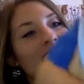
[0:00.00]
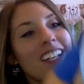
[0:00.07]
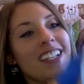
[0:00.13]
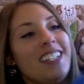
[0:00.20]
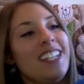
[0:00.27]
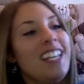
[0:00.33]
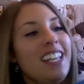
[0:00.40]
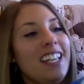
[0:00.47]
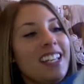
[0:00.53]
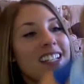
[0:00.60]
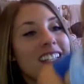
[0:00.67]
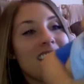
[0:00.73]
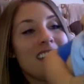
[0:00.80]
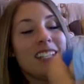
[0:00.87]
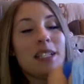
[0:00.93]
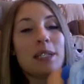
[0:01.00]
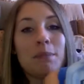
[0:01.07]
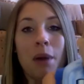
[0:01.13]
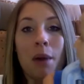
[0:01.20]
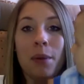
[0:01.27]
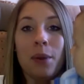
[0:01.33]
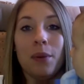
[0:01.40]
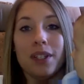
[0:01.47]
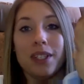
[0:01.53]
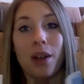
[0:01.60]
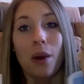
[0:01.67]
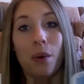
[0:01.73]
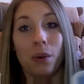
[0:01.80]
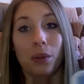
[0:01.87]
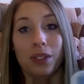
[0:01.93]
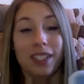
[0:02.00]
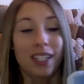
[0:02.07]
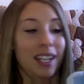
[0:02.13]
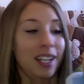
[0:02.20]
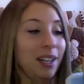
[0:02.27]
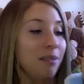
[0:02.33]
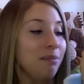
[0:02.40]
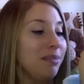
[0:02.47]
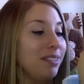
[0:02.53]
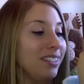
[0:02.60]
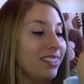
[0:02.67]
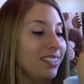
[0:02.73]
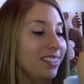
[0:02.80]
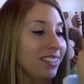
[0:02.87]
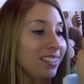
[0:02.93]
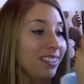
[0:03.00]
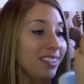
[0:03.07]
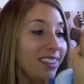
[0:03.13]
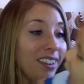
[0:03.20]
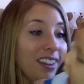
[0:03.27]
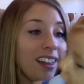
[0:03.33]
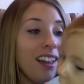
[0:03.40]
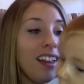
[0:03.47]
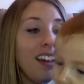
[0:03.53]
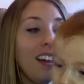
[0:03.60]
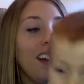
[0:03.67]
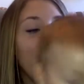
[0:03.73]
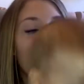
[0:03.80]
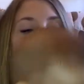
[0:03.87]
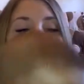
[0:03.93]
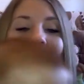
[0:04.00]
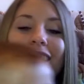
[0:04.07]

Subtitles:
because he could sense Mommy wasn't holding him. Yeah.